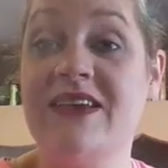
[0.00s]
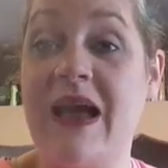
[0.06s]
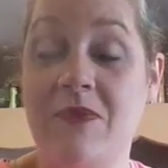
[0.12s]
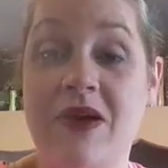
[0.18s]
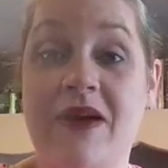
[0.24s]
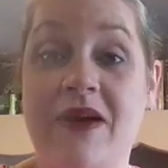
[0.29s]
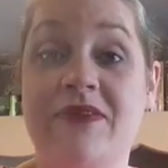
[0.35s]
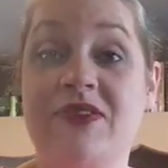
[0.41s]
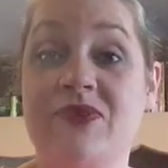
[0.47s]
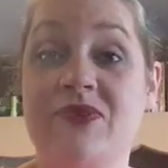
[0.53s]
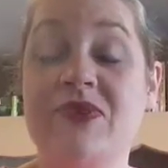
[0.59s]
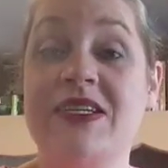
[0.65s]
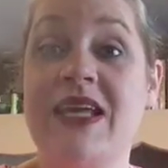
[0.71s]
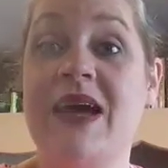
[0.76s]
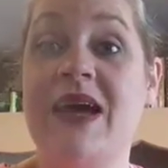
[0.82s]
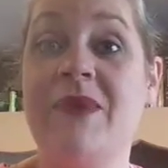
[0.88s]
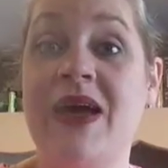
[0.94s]
I'm going to have to
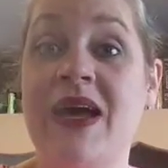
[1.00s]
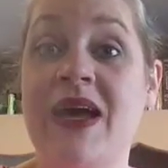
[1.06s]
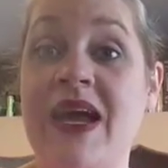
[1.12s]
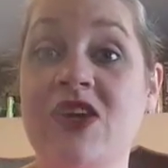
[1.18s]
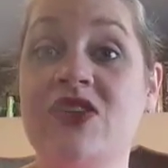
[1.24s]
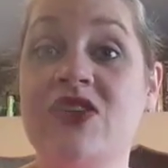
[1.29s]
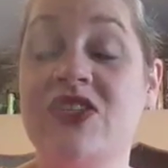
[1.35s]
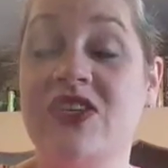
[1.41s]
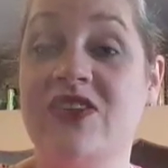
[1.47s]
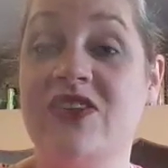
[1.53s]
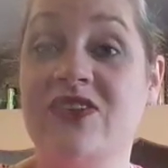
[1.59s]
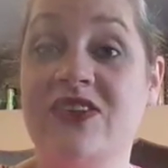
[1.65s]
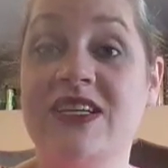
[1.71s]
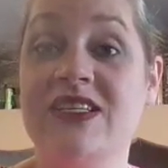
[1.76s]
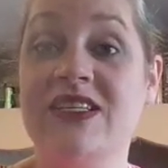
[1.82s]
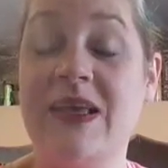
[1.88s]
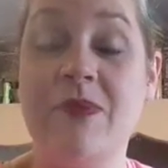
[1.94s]
re-dye my hair soon
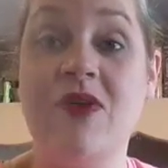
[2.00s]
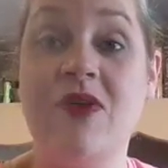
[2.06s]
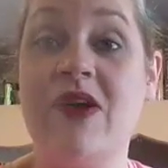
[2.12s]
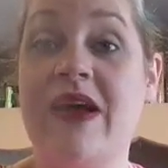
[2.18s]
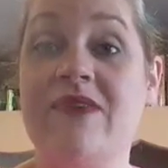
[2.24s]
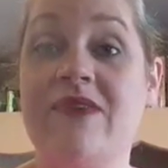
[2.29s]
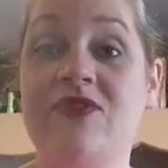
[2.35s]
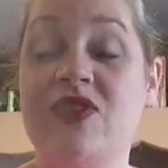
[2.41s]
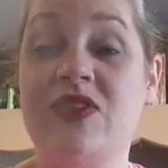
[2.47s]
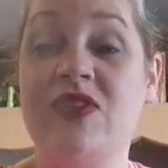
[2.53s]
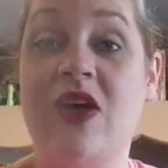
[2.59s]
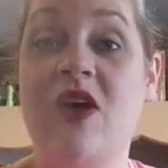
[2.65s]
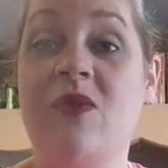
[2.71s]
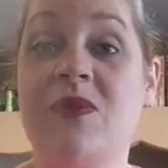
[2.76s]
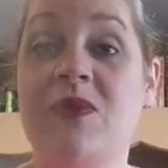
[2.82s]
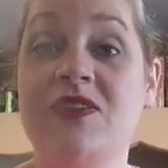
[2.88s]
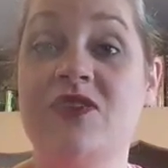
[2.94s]
because I'm going to have just a
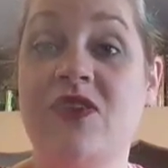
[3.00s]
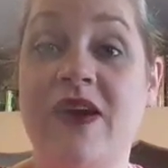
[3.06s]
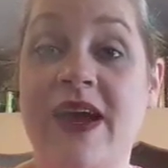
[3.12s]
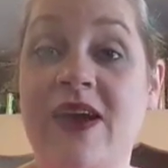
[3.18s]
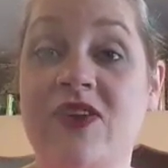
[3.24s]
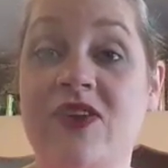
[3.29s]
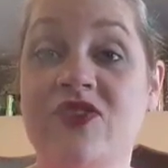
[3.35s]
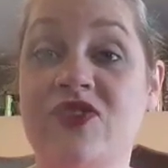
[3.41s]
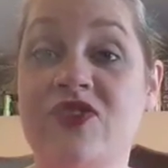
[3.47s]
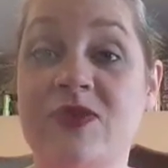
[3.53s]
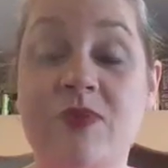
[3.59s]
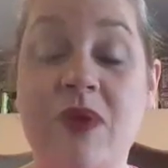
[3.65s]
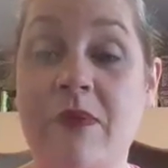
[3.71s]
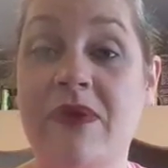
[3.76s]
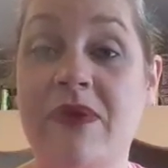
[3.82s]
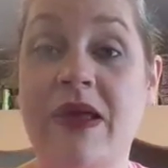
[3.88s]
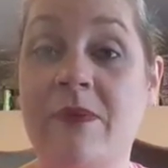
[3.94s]
whole bunch of gray hairs just popping